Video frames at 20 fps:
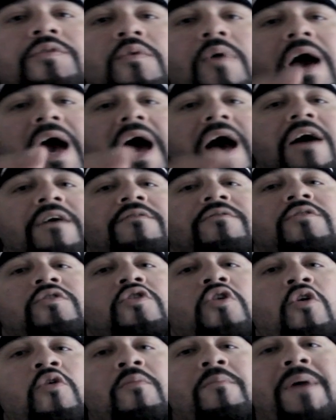you have
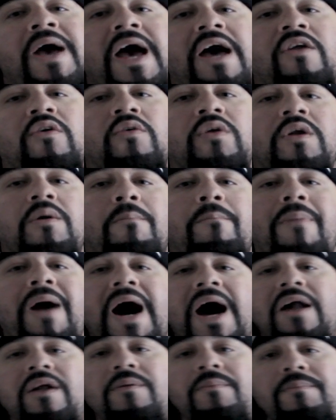Nomad on the
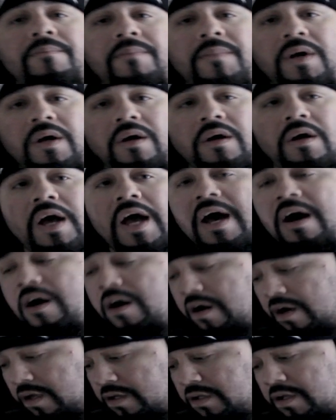bottom,
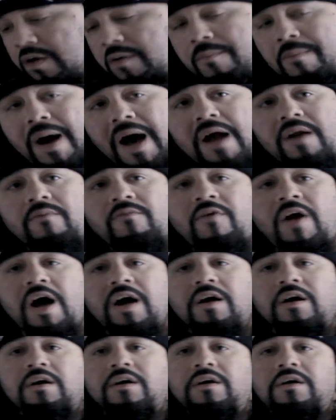under the bottom
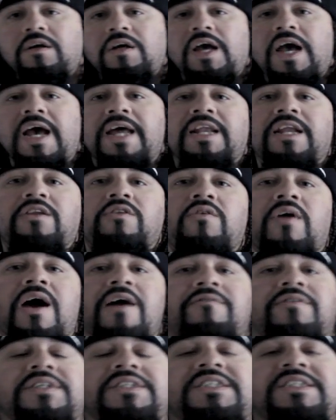rocker, and then you
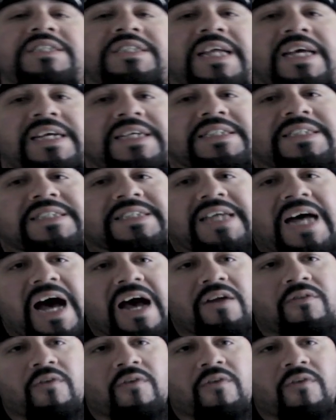have a state side